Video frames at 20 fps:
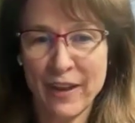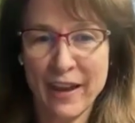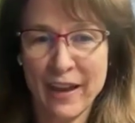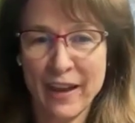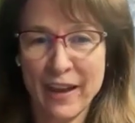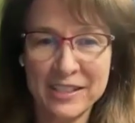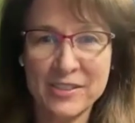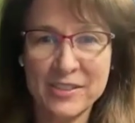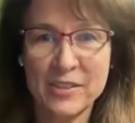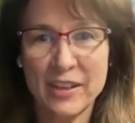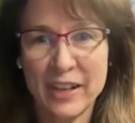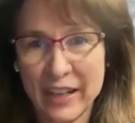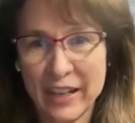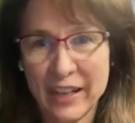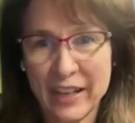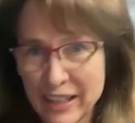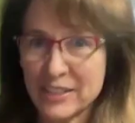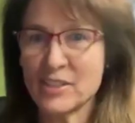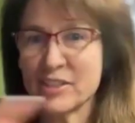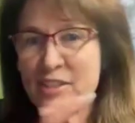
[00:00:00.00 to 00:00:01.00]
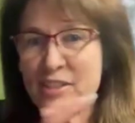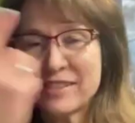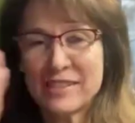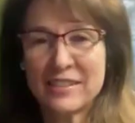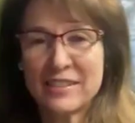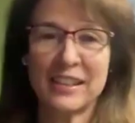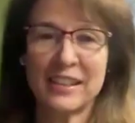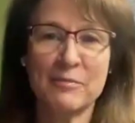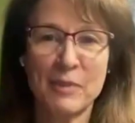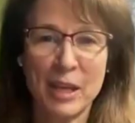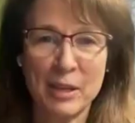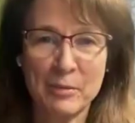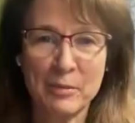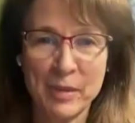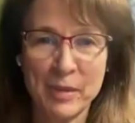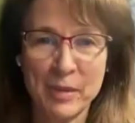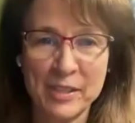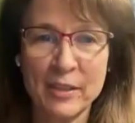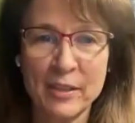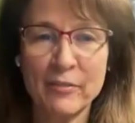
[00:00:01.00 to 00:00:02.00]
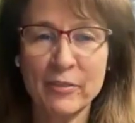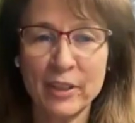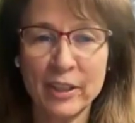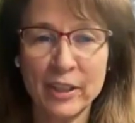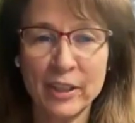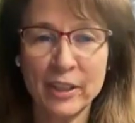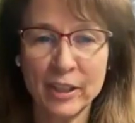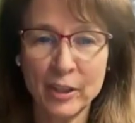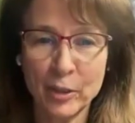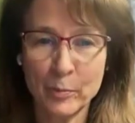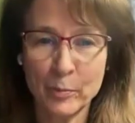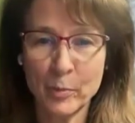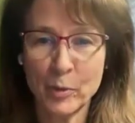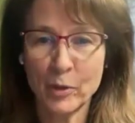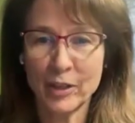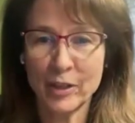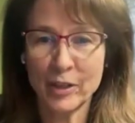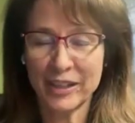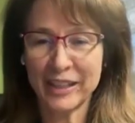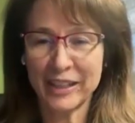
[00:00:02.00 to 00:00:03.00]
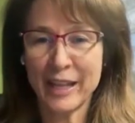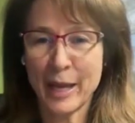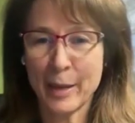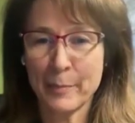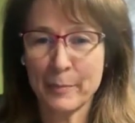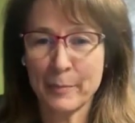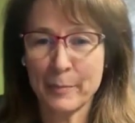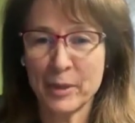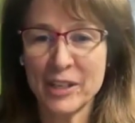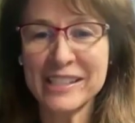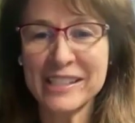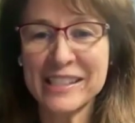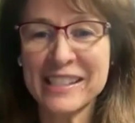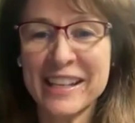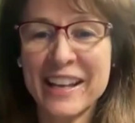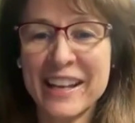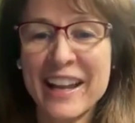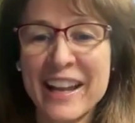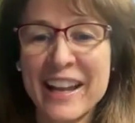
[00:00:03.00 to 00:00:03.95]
fact so that I can just make myself look a little more glamorous.